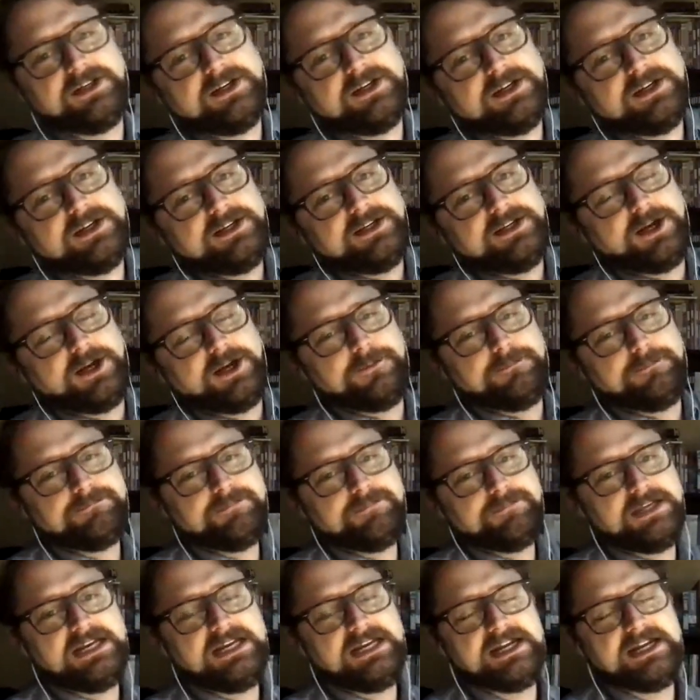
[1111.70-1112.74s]

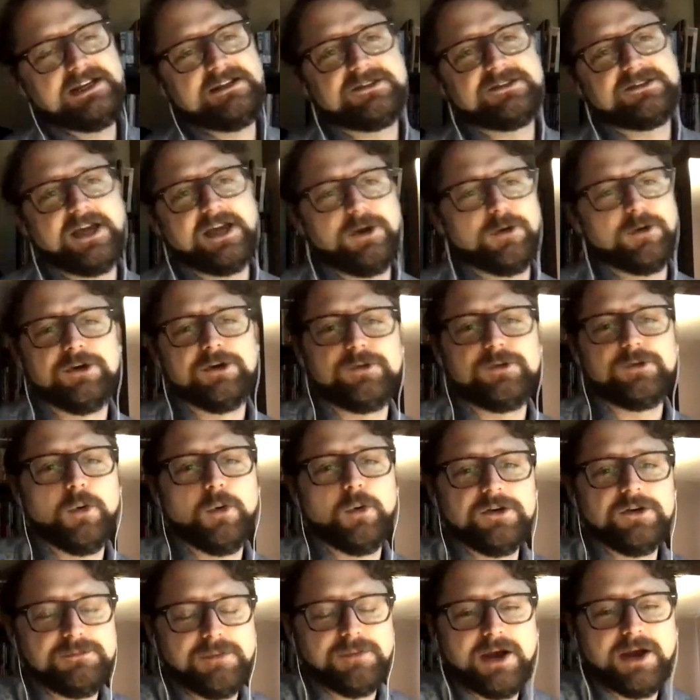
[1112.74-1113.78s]
any insight,
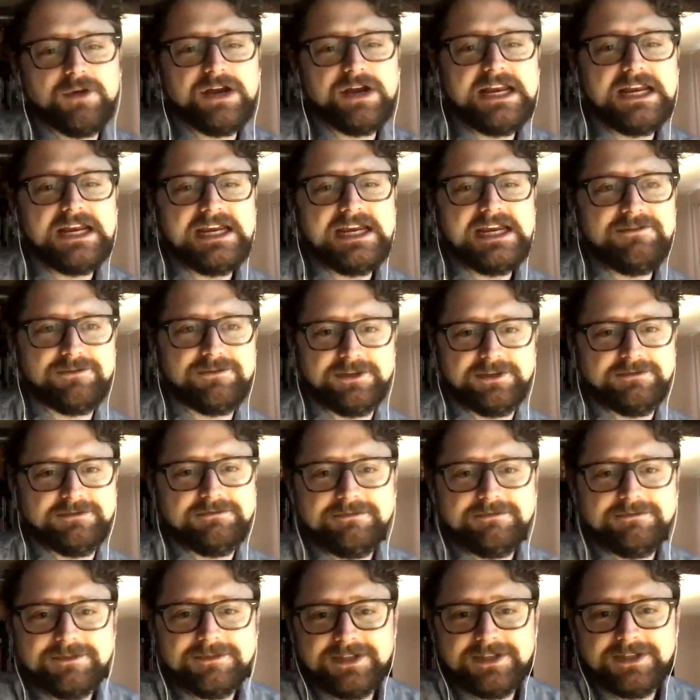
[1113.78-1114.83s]
or is my reading even